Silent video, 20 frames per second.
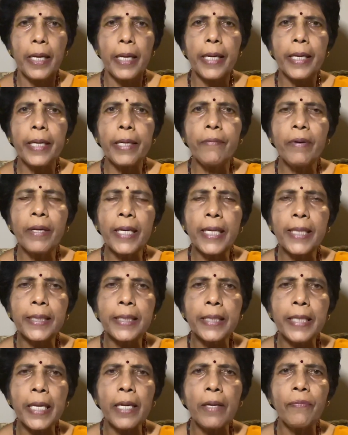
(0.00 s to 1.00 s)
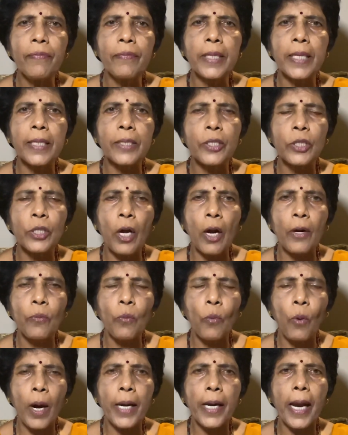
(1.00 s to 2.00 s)
Even a thief does
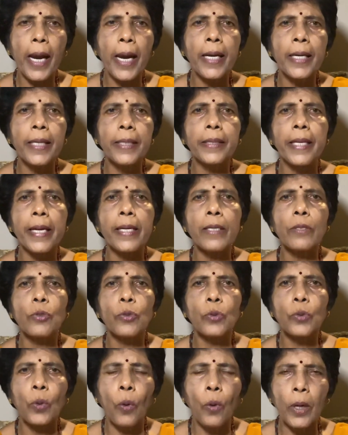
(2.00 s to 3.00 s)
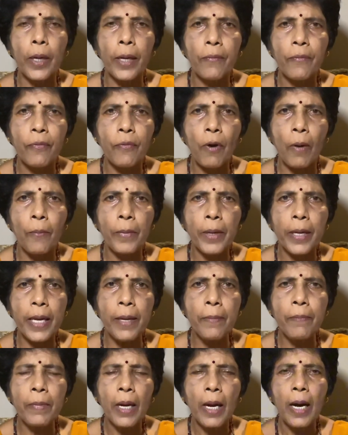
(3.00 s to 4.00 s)
not want anything stolen from
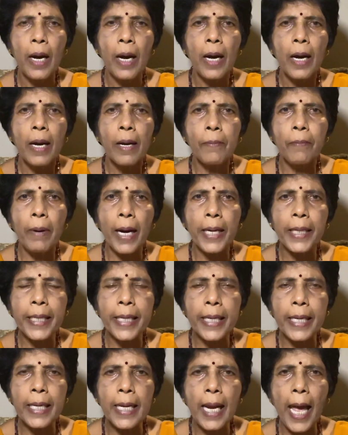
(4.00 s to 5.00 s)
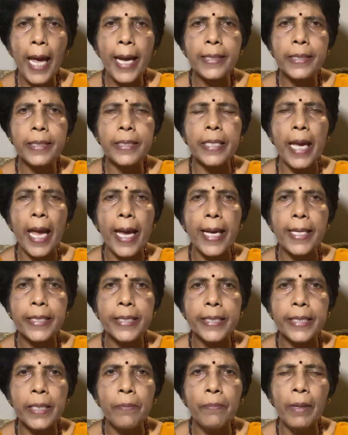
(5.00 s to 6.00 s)
him, but he lacks the
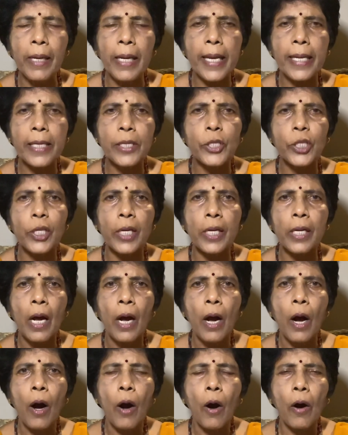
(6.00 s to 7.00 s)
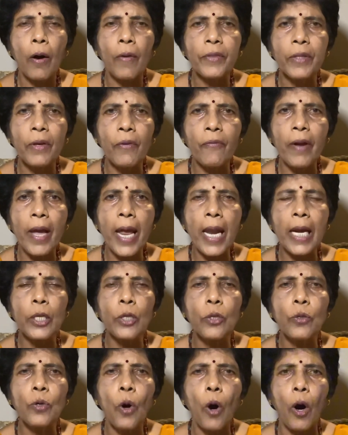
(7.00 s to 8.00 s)
assimilation of the
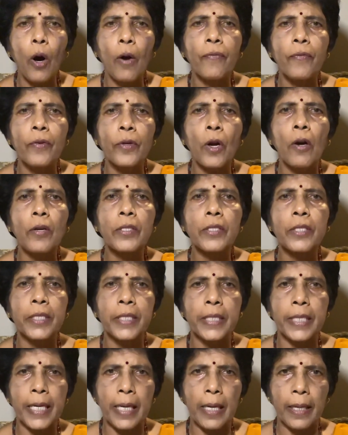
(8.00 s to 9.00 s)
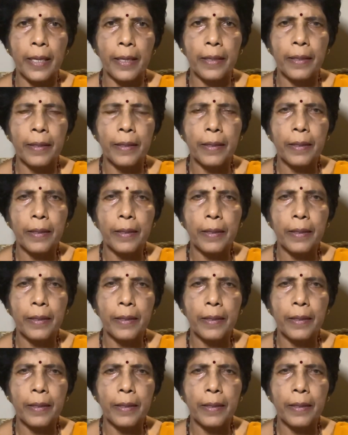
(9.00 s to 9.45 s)
value of not stealing.